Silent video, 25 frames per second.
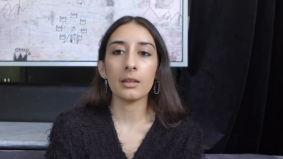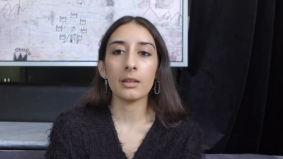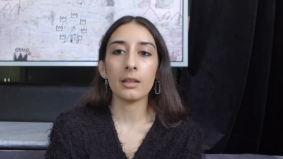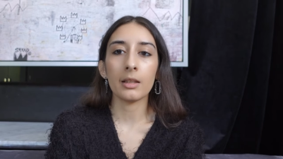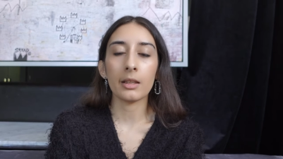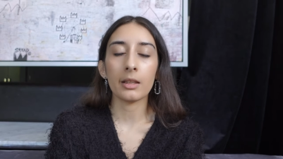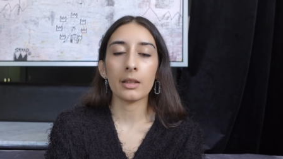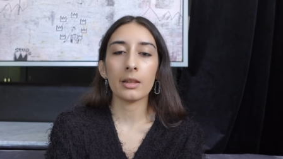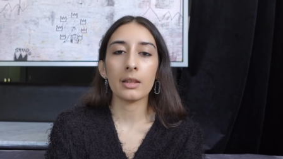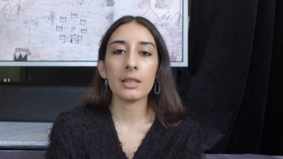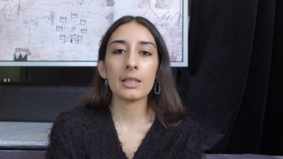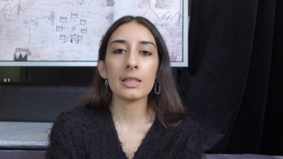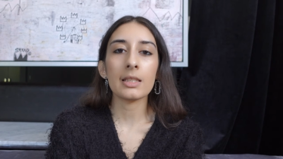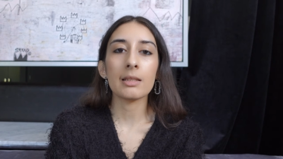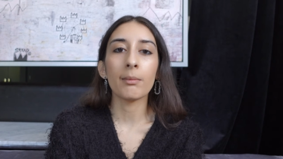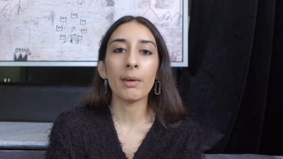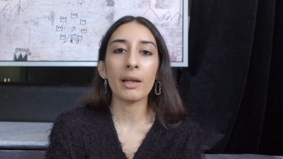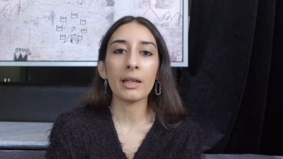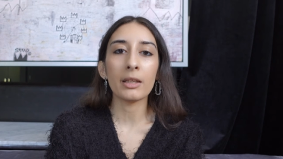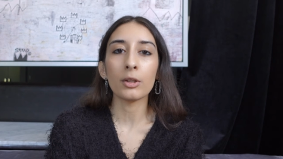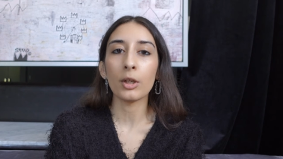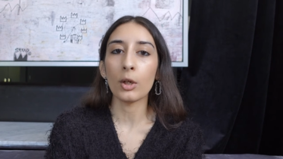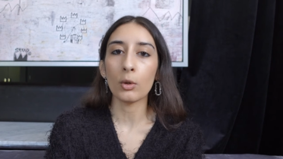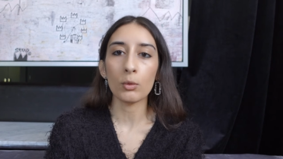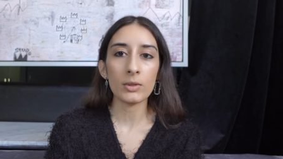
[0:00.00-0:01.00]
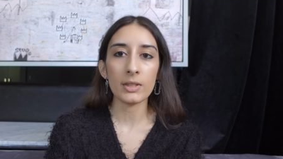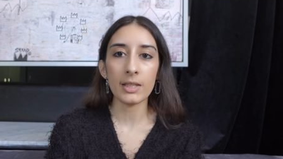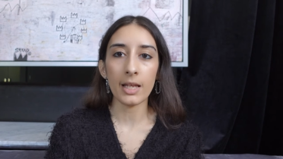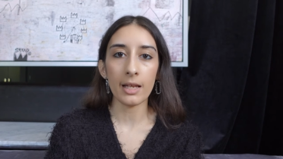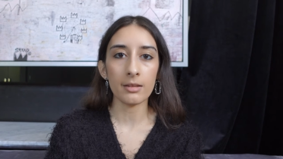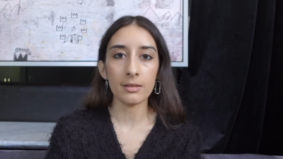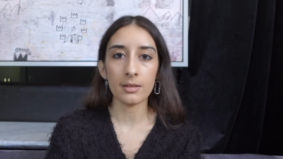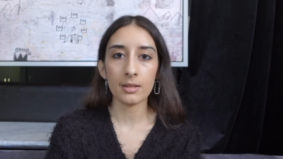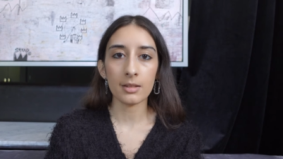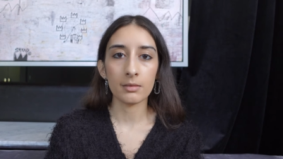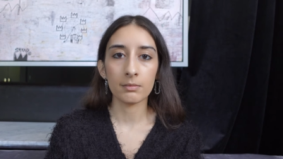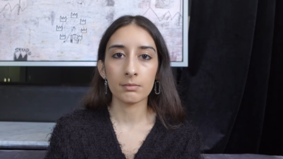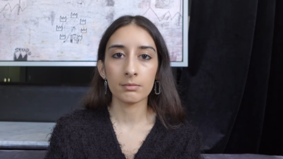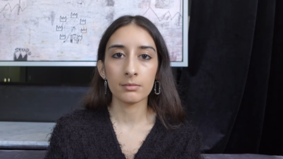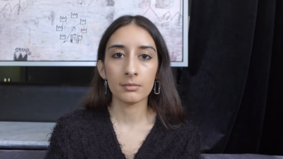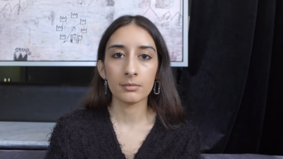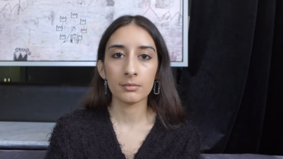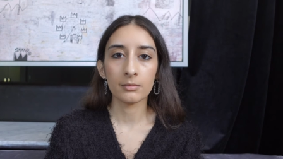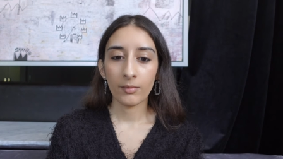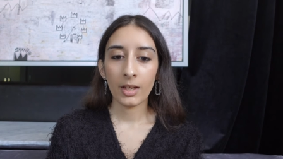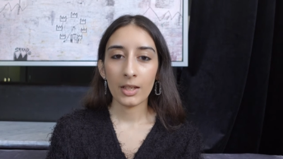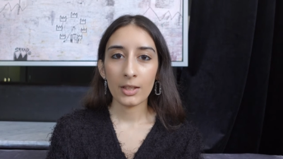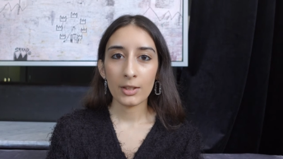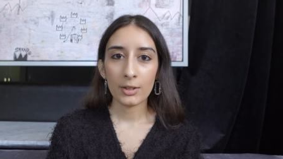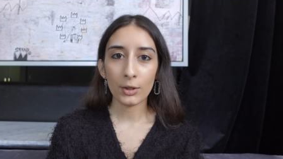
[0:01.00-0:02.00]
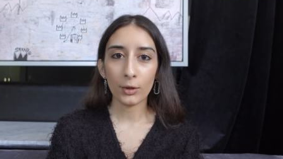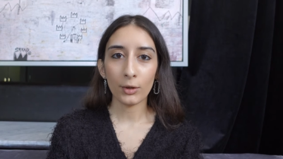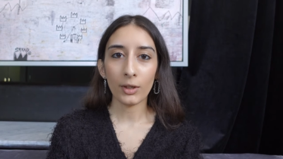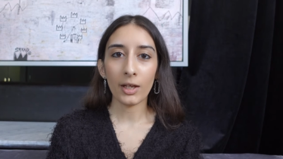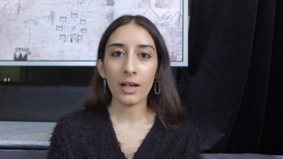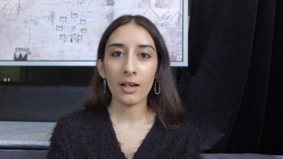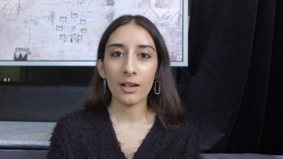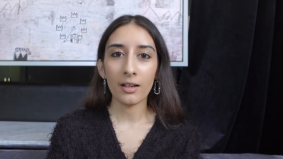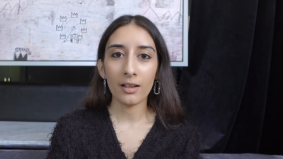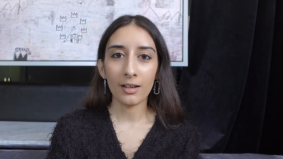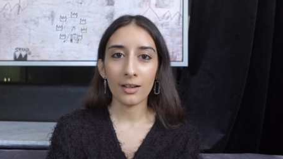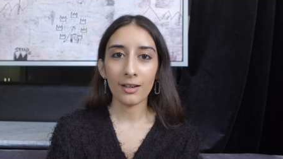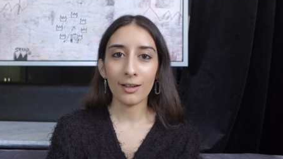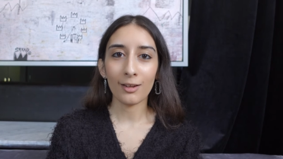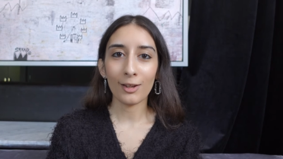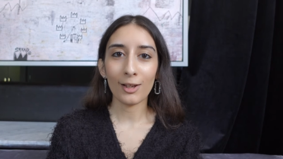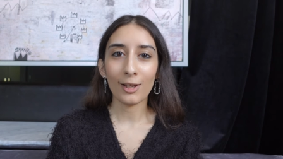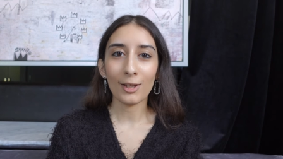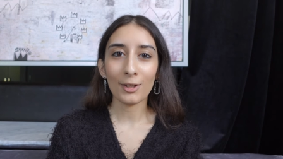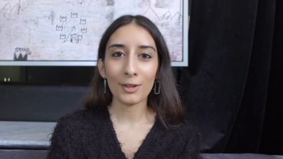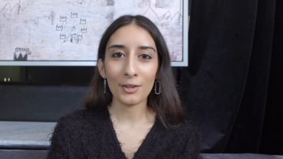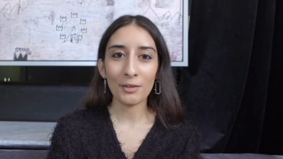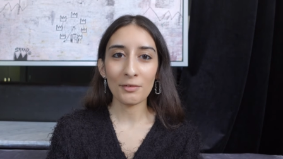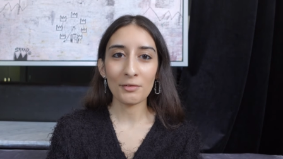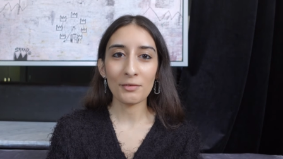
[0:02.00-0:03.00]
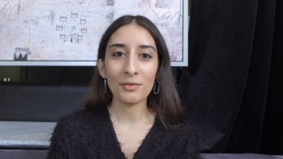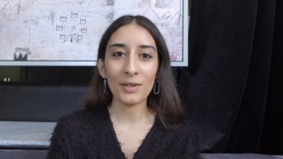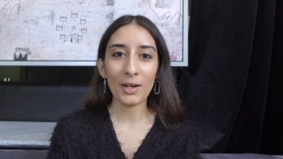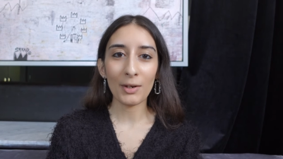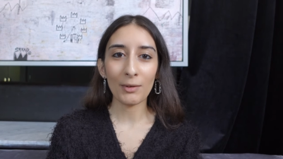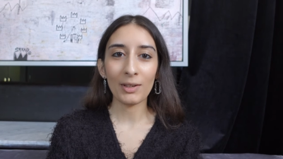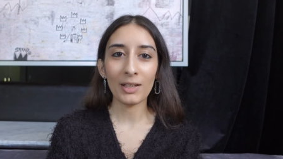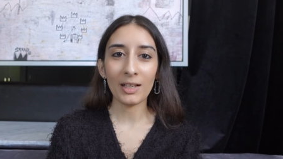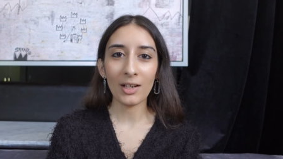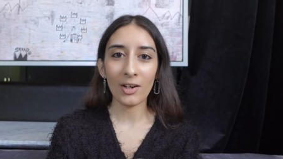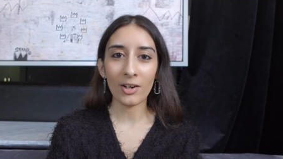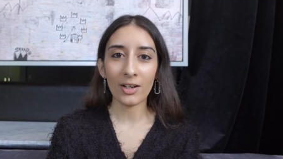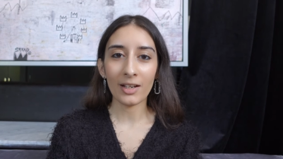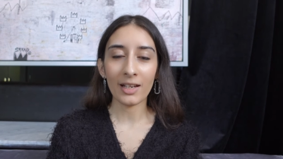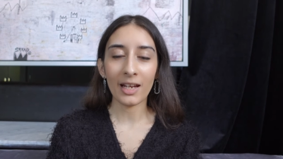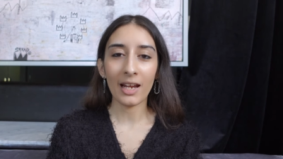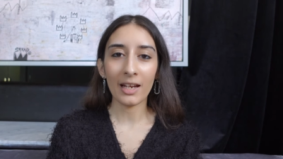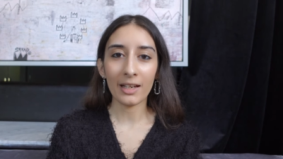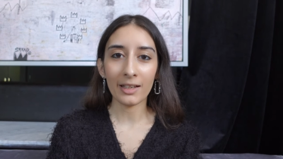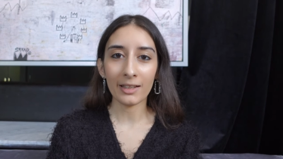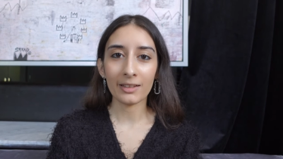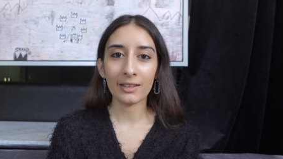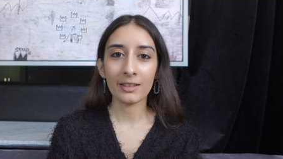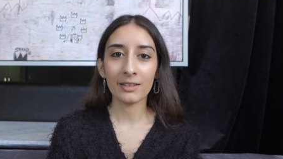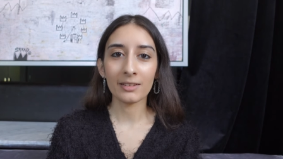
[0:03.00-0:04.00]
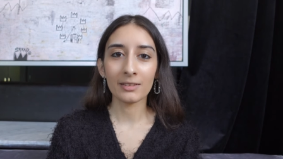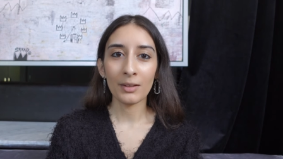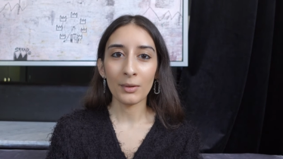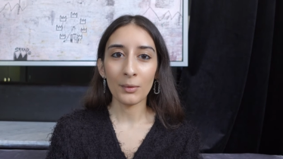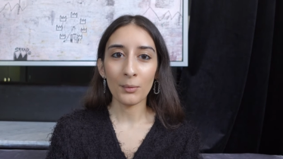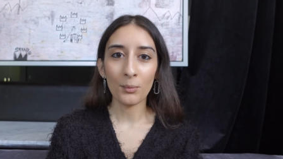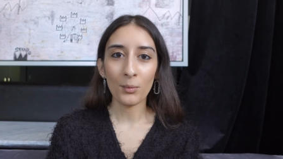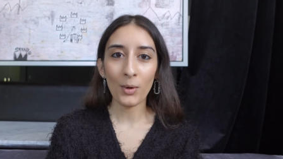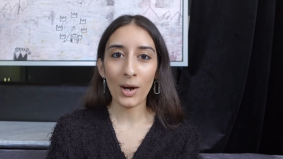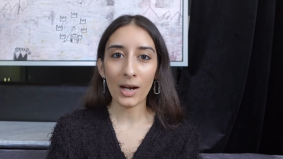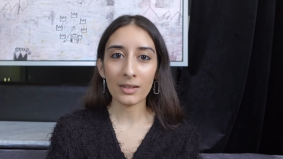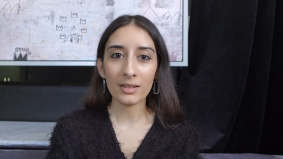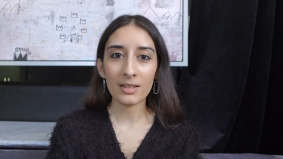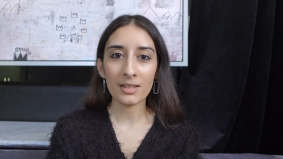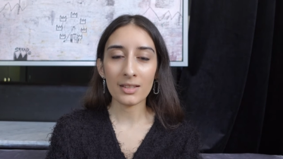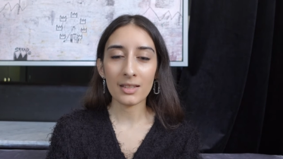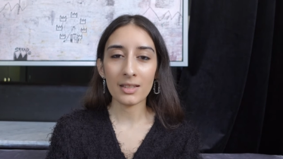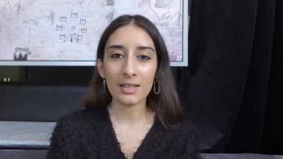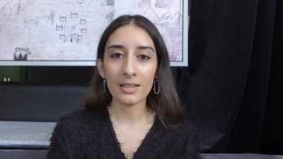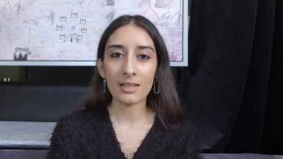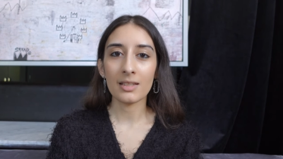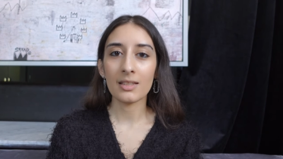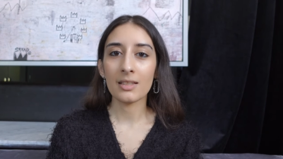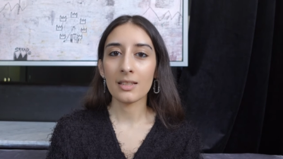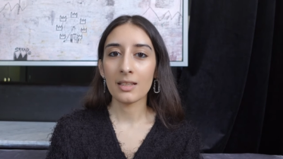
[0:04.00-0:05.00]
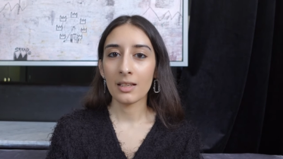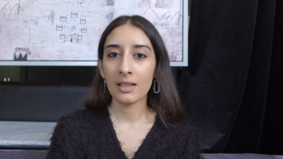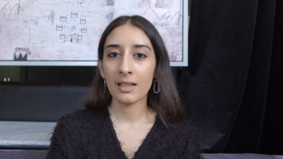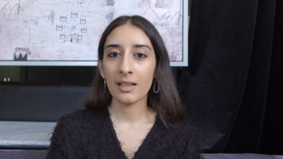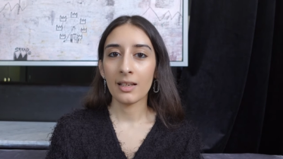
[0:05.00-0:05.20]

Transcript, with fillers: like this made no sense so yeah a lot of very archaic practices